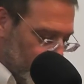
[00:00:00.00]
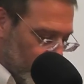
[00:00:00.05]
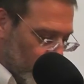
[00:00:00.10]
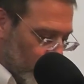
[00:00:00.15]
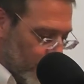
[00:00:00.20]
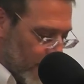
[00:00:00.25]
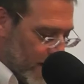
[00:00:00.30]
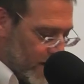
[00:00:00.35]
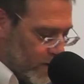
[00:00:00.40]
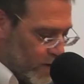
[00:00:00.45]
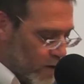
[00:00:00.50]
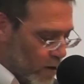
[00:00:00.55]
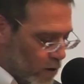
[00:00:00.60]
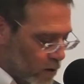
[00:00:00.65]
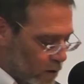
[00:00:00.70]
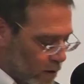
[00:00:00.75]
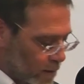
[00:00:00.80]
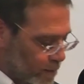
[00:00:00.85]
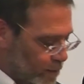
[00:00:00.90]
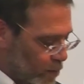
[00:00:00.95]
The Rabbeinu
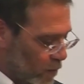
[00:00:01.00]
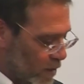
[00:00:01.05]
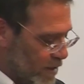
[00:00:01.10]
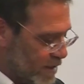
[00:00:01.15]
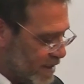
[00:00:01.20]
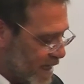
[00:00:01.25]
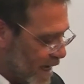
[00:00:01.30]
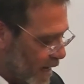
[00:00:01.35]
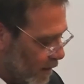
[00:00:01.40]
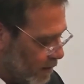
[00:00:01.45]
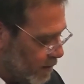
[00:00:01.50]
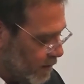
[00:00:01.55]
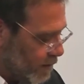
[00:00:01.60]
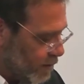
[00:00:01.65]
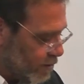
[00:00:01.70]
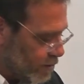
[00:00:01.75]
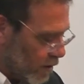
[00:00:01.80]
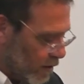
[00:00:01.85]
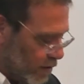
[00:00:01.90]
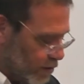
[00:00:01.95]
Yonah points out in
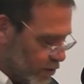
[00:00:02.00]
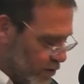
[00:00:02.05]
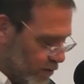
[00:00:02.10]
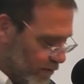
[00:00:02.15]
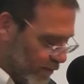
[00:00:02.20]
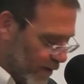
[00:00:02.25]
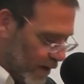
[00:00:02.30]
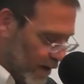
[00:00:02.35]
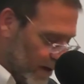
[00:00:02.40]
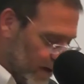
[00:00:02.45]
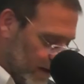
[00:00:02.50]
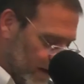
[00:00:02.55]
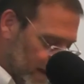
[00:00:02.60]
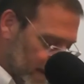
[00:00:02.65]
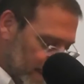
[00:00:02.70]
the Shar Tshuva